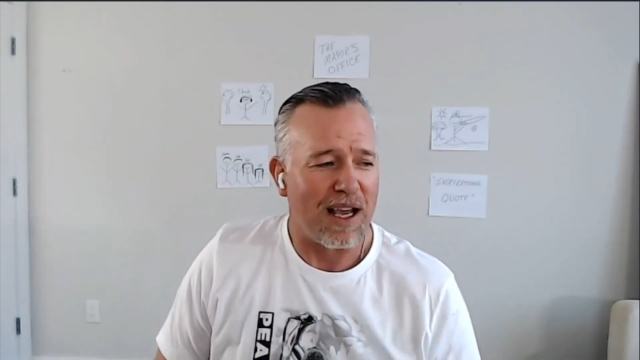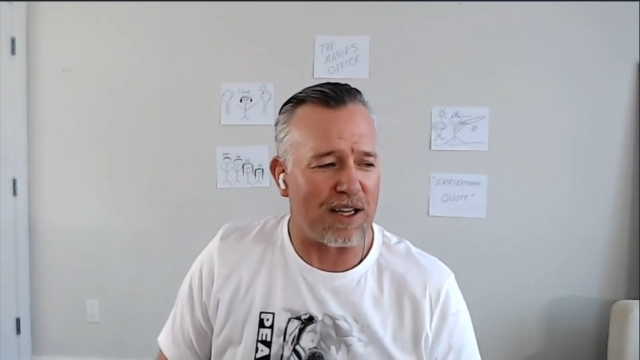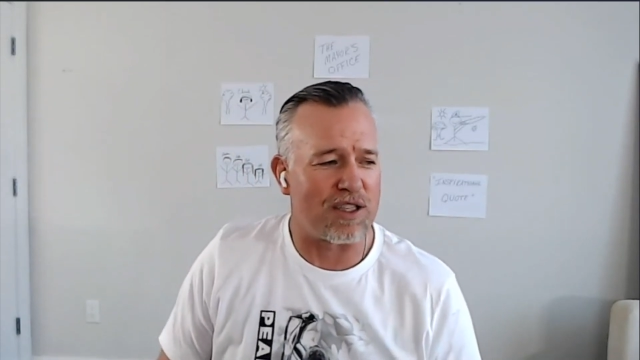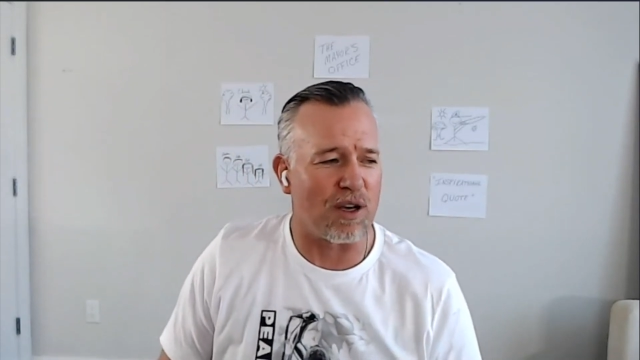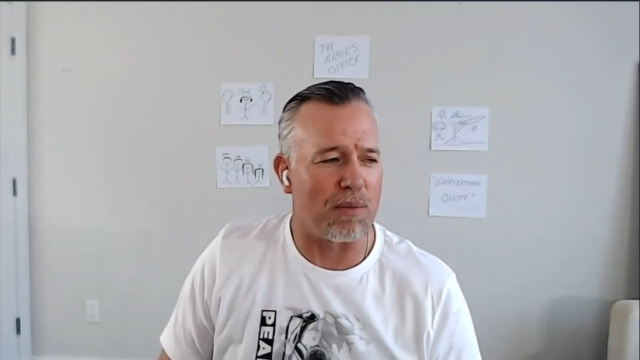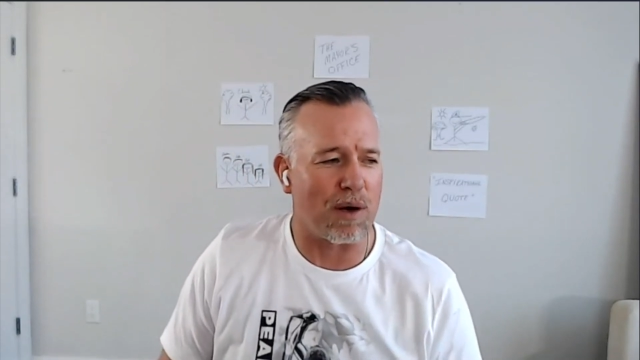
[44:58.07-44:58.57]

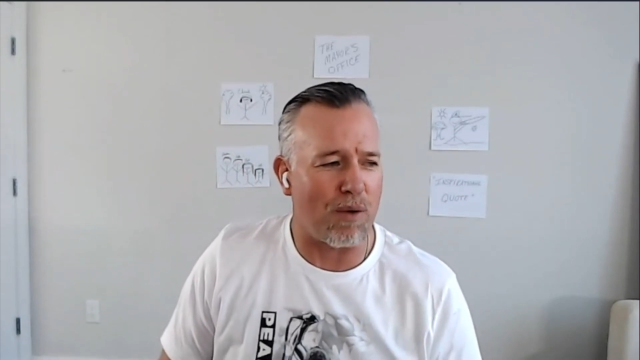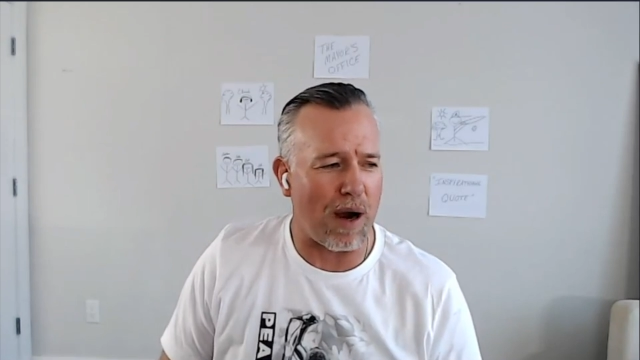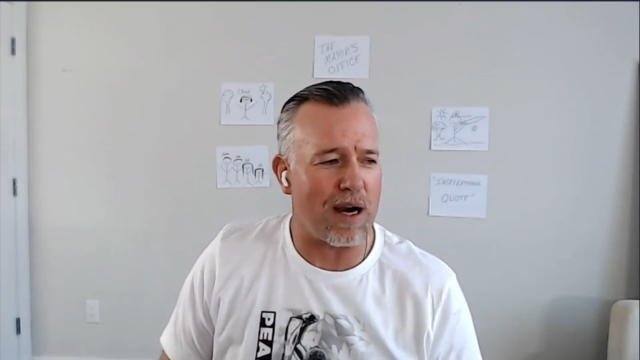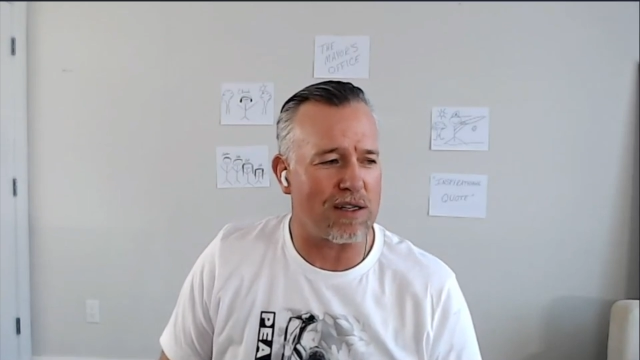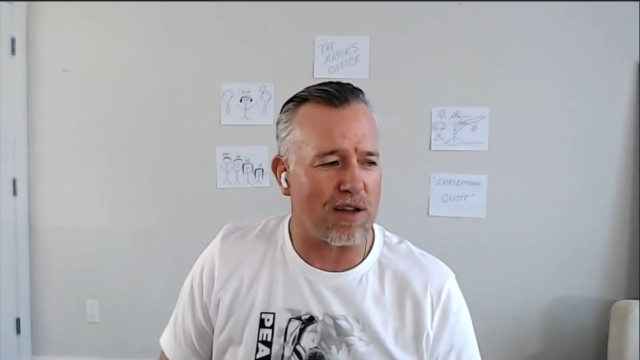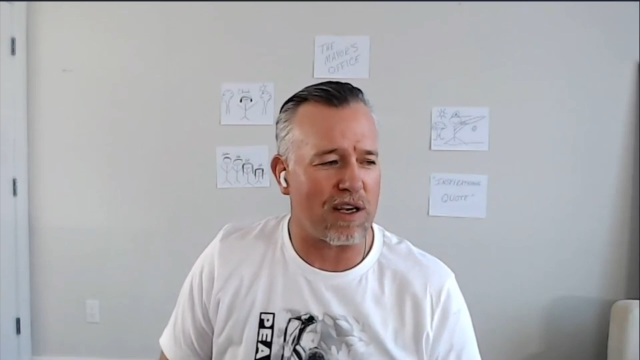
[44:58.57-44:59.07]
And so
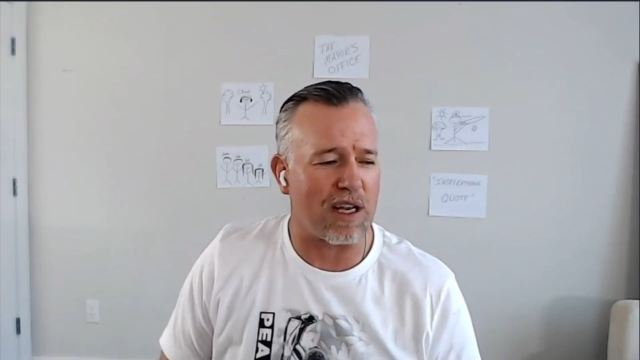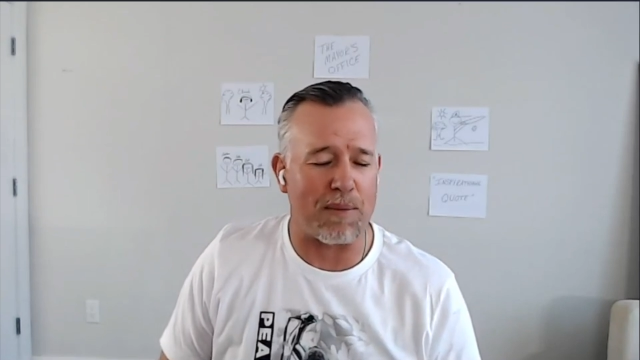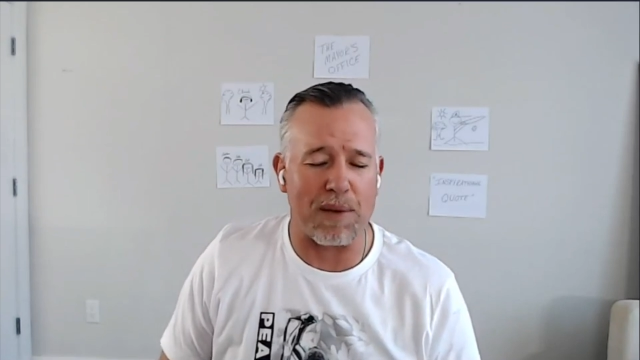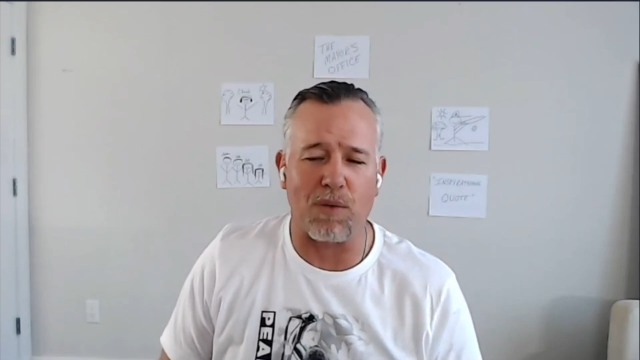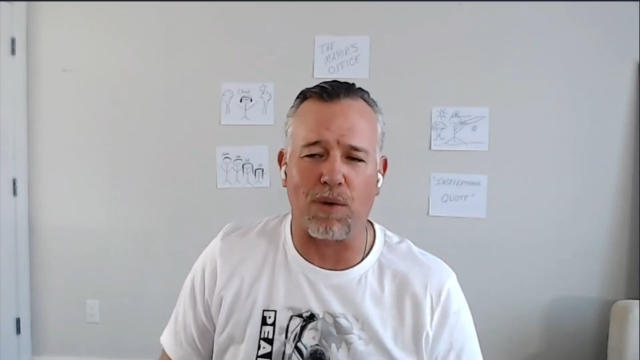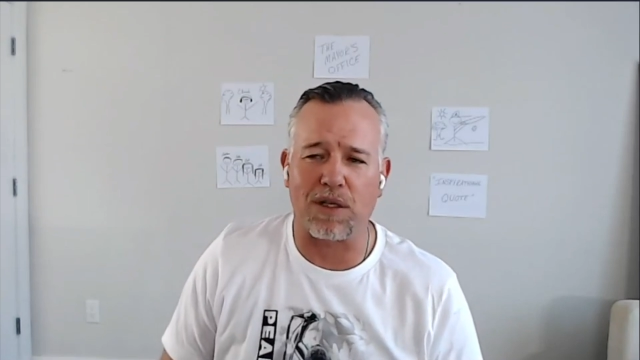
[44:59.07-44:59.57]
McGwire's looking
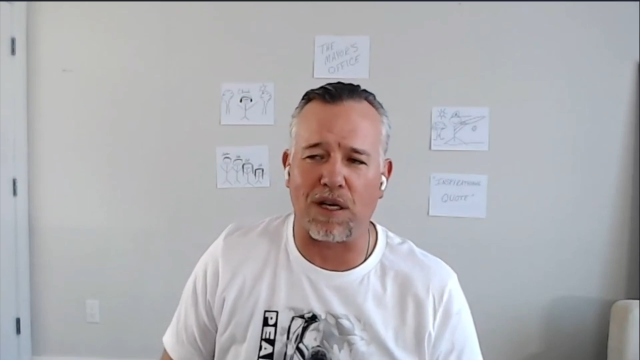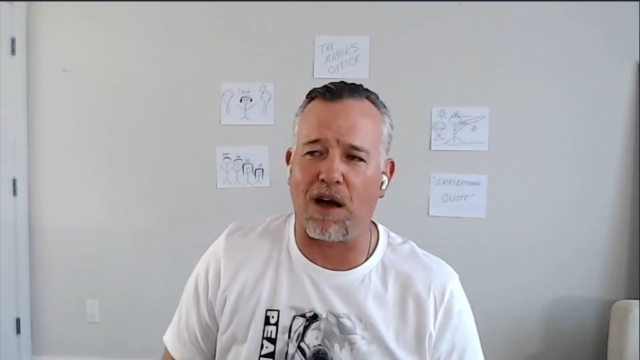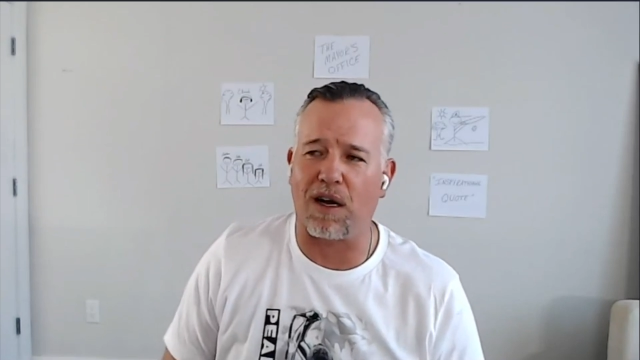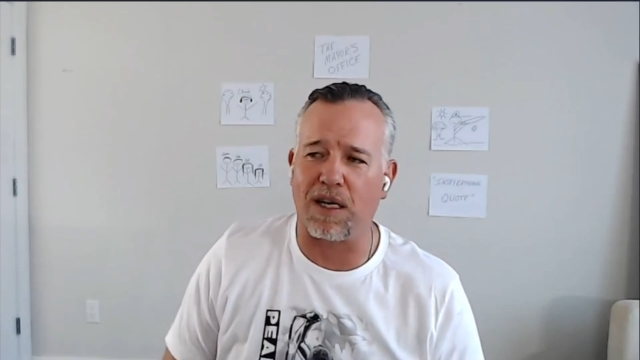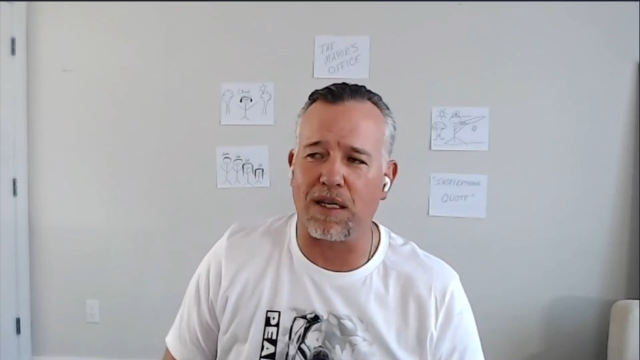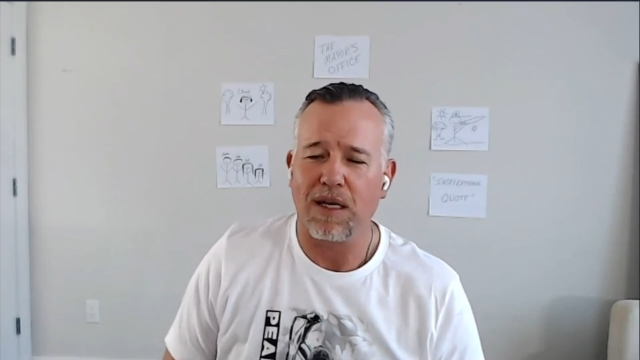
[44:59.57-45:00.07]
at me, and we're
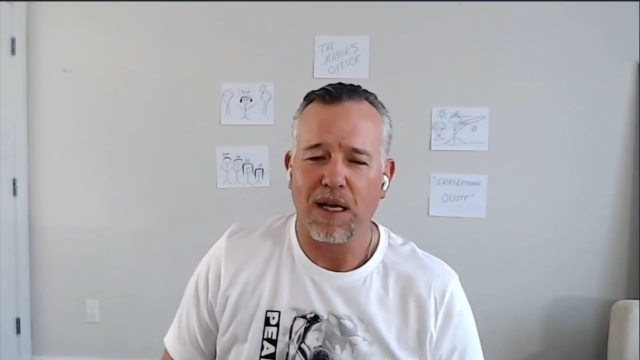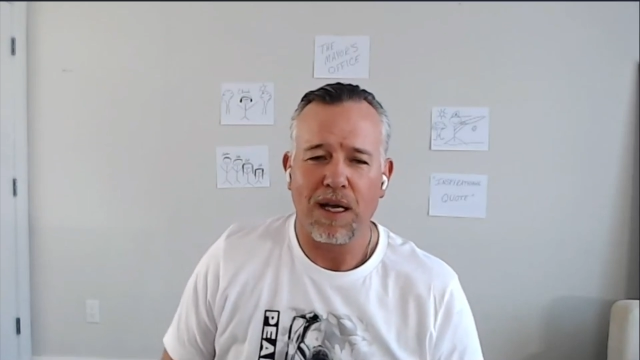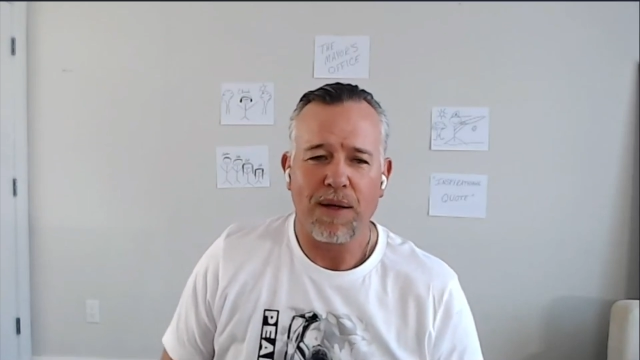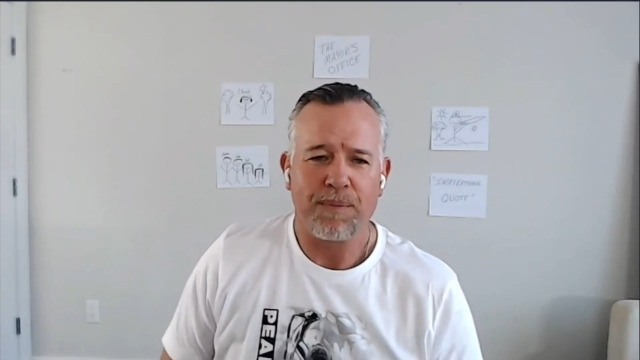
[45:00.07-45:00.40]
talking,